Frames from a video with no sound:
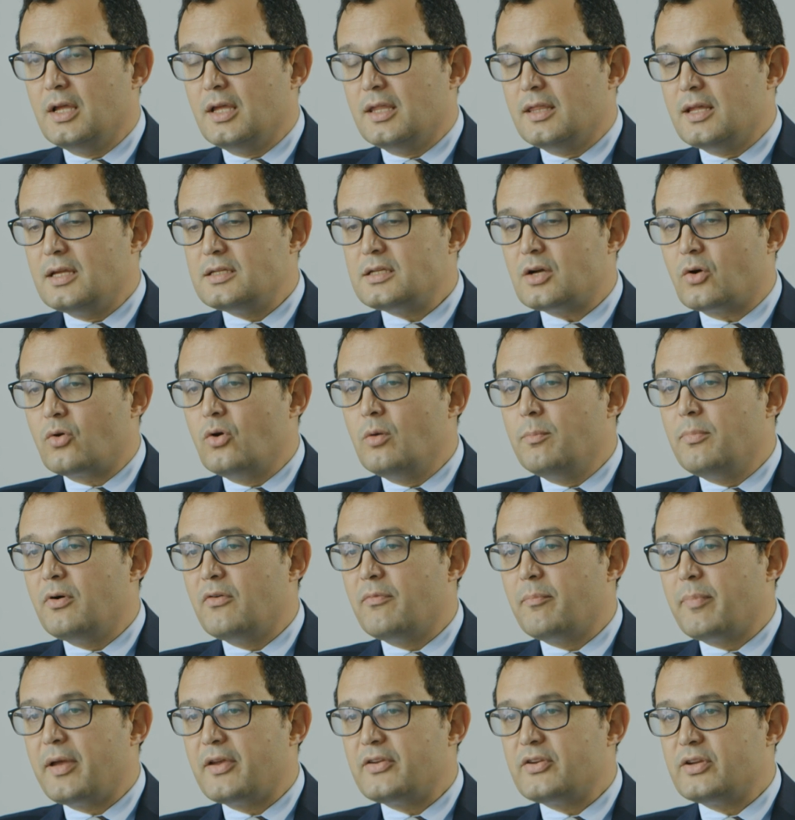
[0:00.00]
There's a group
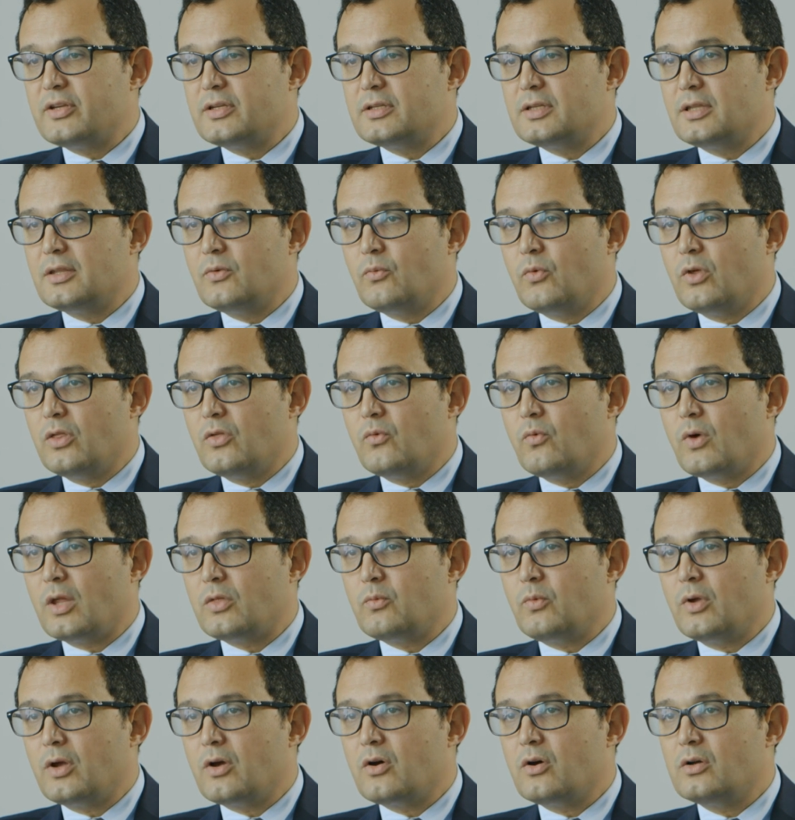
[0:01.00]
of patients with what
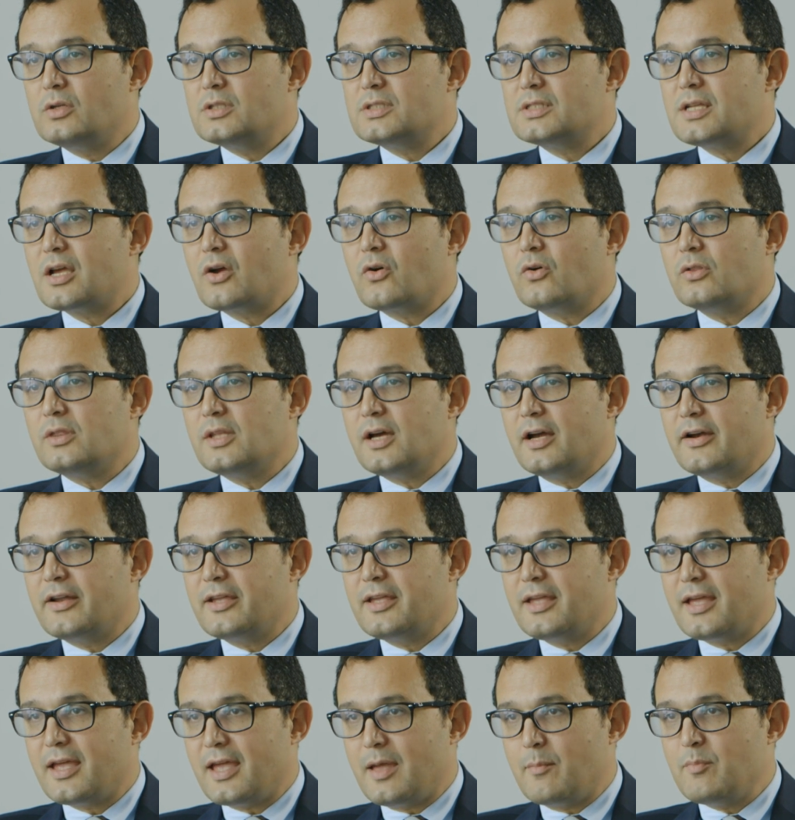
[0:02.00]
we call
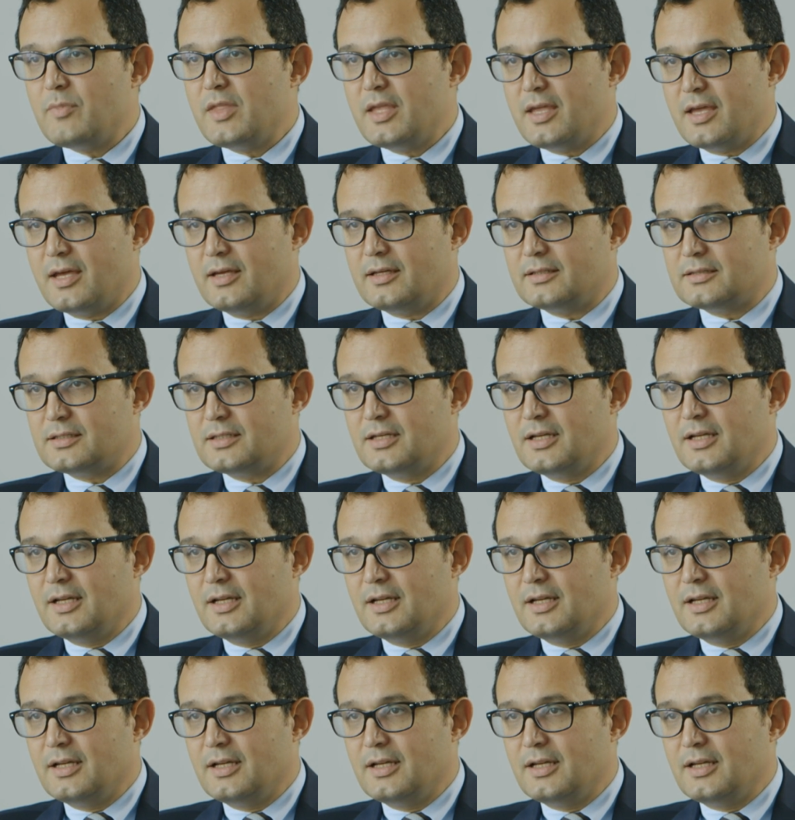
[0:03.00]
secondary MDS